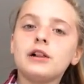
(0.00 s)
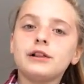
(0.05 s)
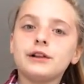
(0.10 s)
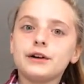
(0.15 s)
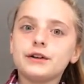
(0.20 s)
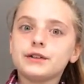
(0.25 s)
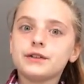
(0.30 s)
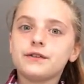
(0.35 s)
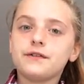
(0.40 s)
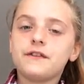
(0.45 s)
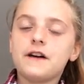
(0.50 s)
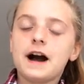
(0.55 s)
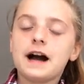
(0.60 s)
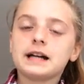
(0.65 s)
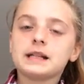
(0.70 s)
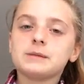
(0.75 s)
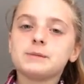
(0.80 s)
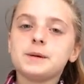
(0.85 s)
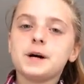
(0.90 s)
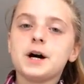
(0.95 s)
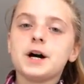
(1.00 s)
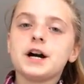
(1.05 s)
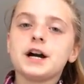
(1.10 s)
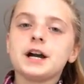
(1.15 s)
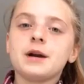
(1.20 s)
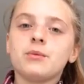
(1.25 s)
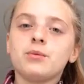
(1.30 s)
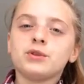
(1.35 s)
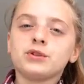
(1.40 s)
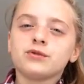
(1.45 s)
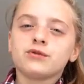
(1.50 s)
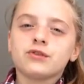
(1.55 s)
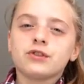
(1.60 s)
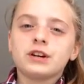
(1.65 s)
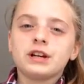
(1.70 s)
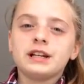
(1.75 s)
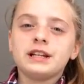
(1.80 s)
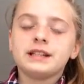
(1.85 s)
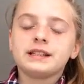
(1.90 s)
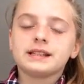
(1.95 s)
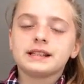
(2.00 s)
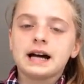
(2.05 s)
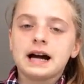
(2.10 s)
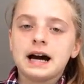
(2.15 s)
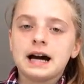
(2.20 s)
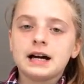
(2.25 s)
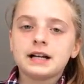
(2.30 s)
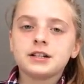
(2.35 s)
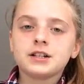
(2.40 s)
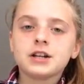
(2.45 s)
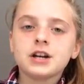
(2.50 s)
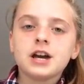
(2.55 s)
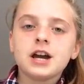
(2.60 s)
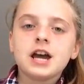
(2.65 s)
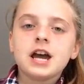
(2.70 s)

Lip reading: loads of facts, but it was really sad,